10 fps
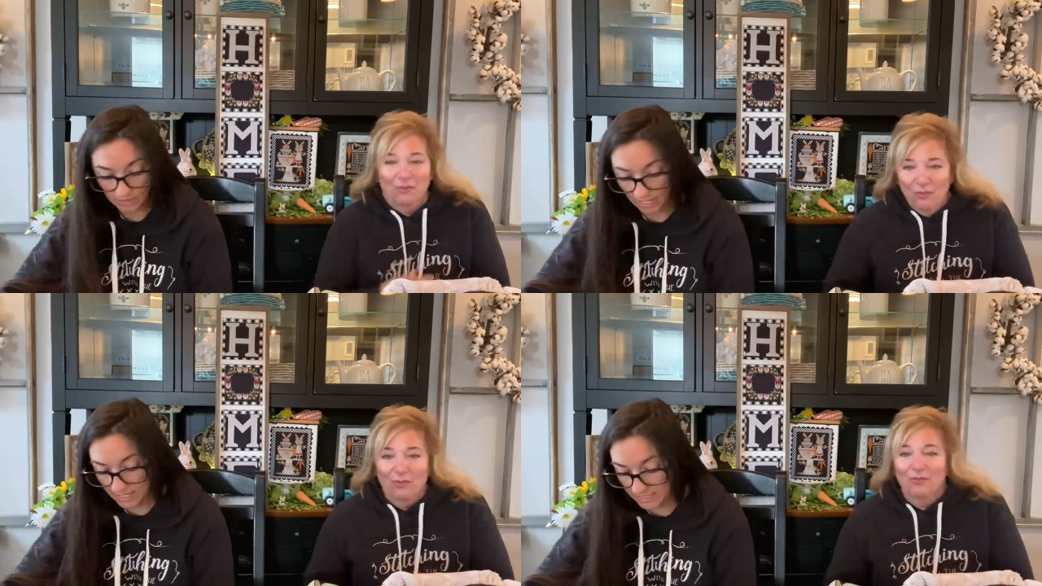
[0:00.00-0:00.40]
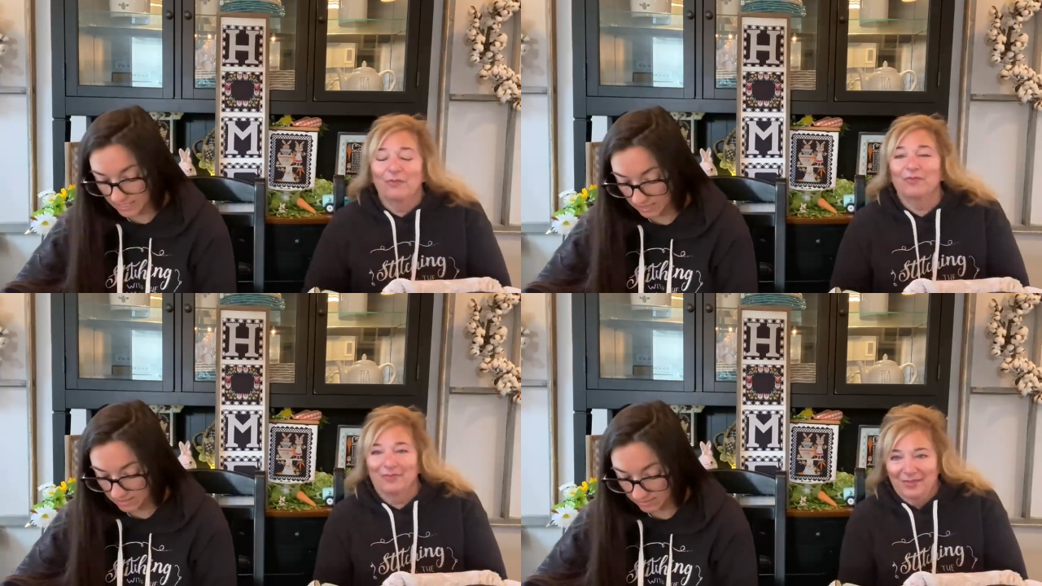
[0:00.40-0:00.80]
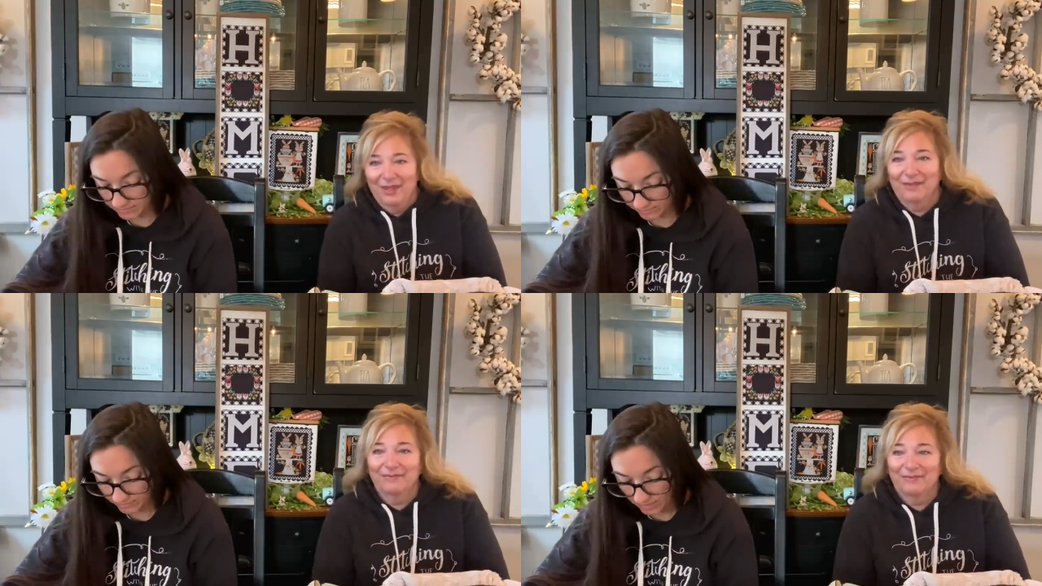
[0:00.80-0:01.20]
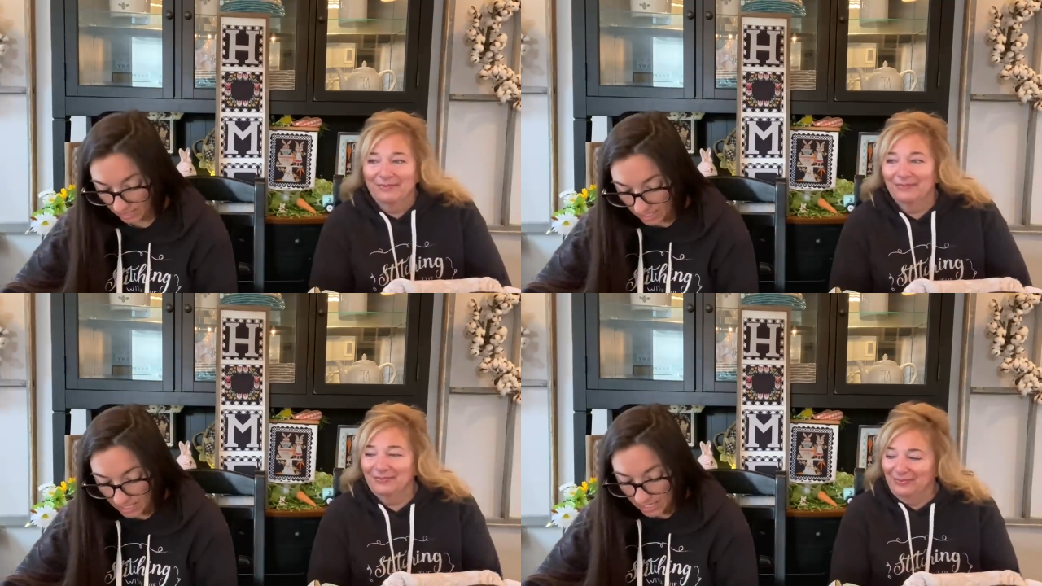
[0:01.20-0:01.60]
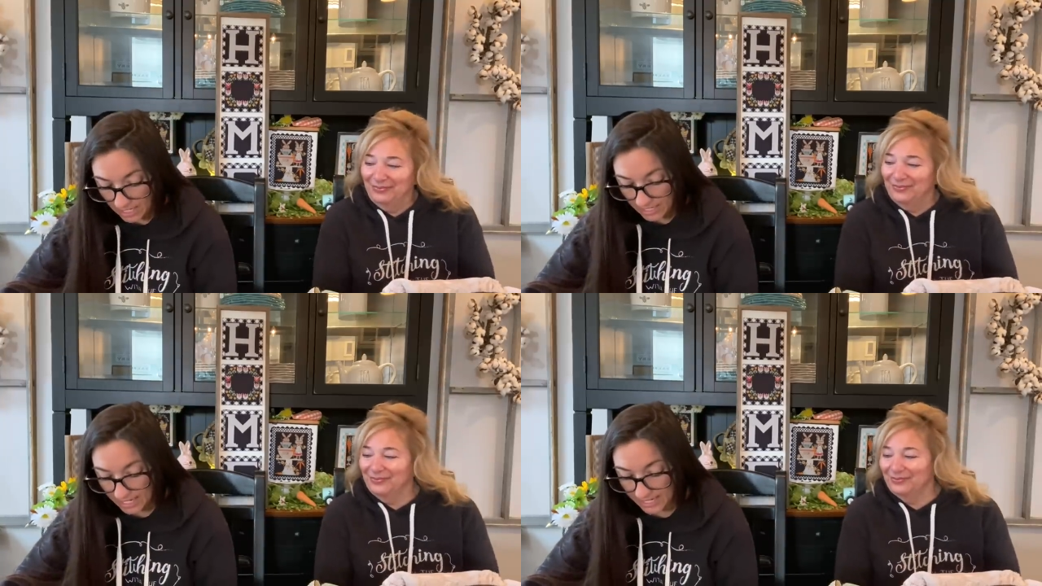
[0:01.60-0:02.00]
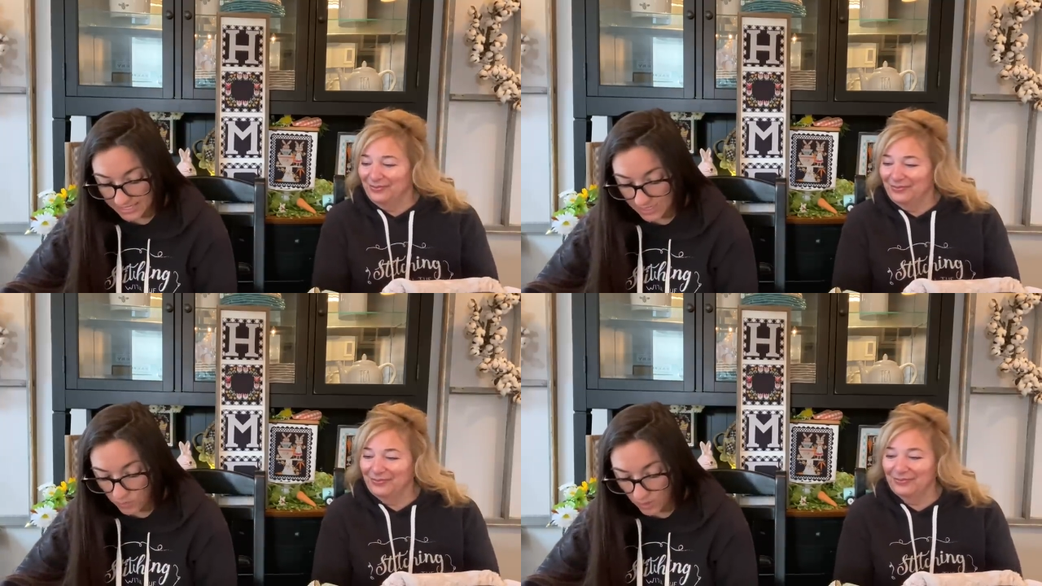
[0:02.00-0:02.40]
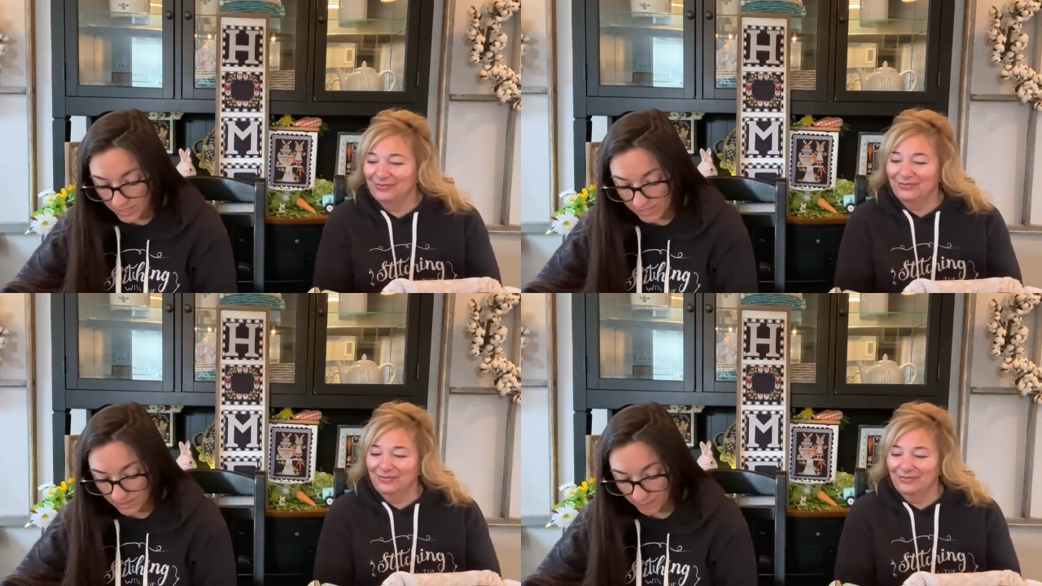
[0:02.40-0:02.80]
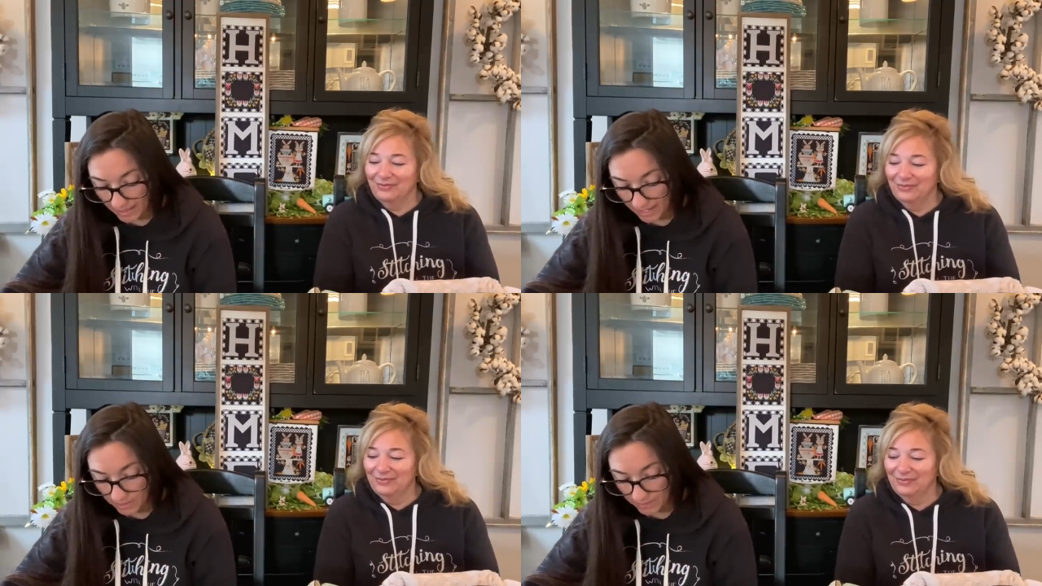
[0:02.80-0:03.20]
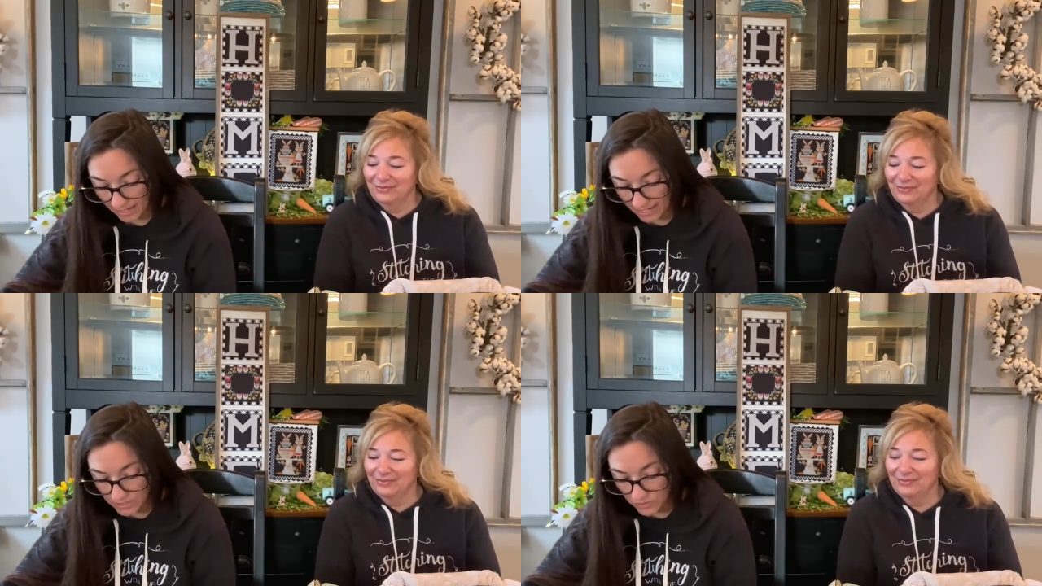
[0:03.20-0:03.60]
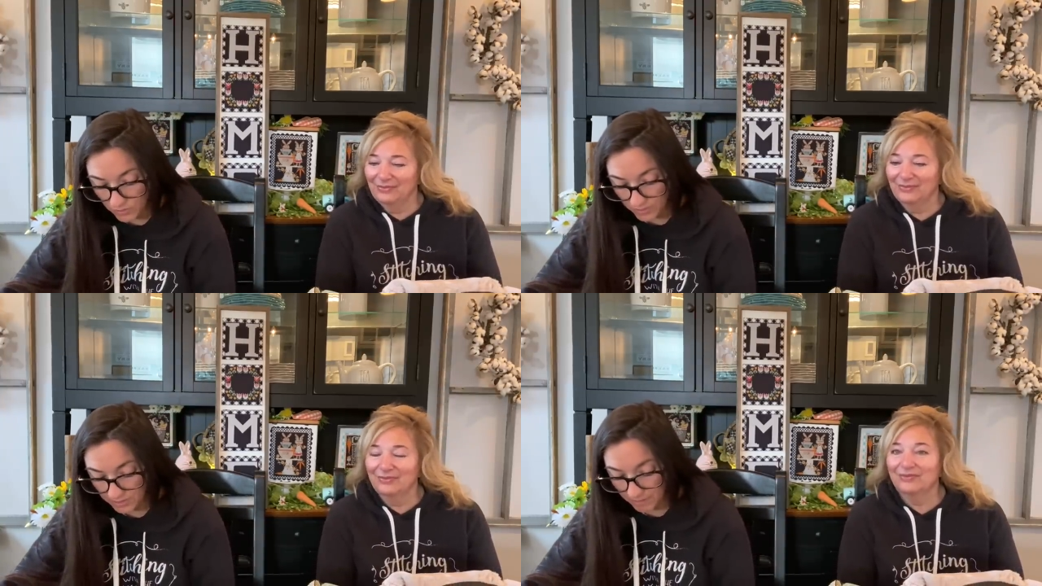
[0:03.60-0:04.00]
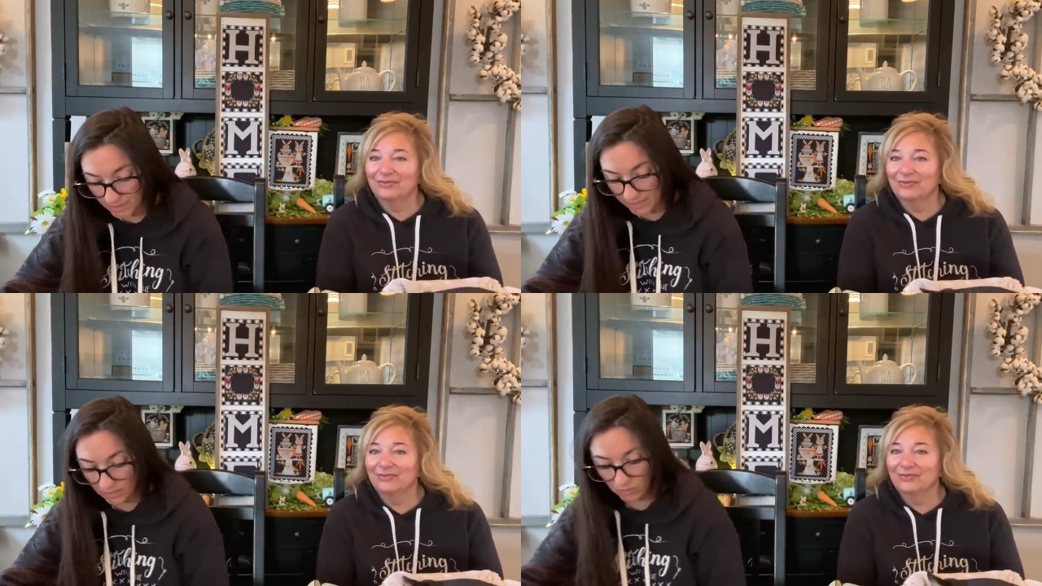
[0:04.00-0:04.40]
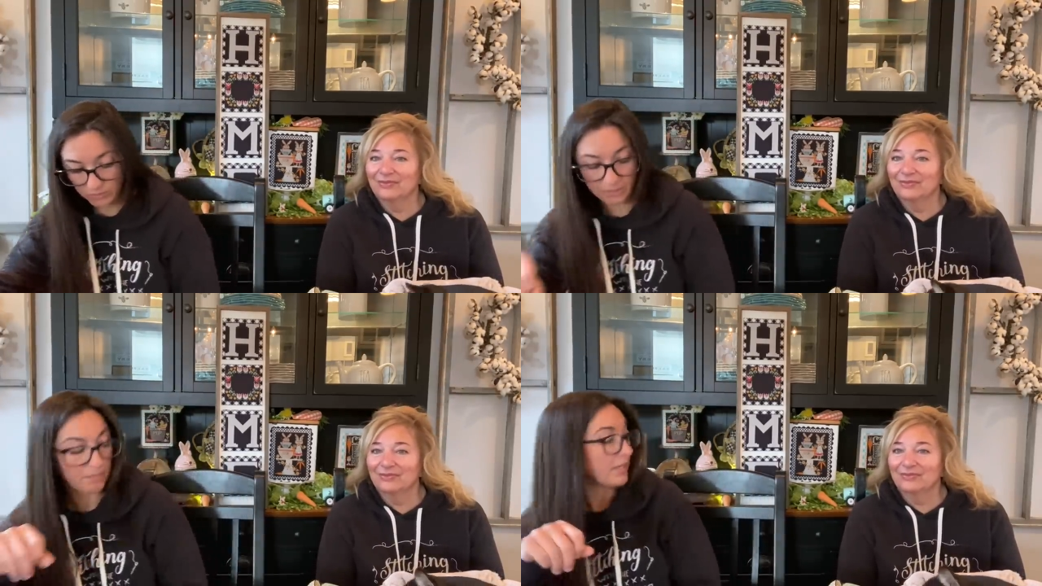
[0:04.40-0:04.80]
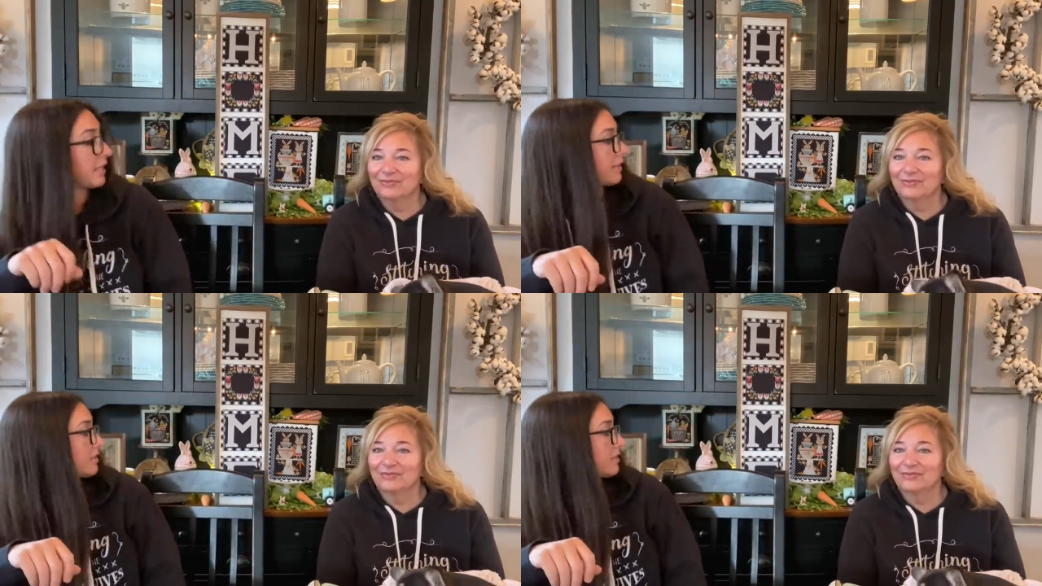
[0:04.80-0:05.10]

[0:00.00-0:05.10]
Speaker 1: ideas. Yeah. Nancy, what is the pattern behind you with the bucket holding Bunny and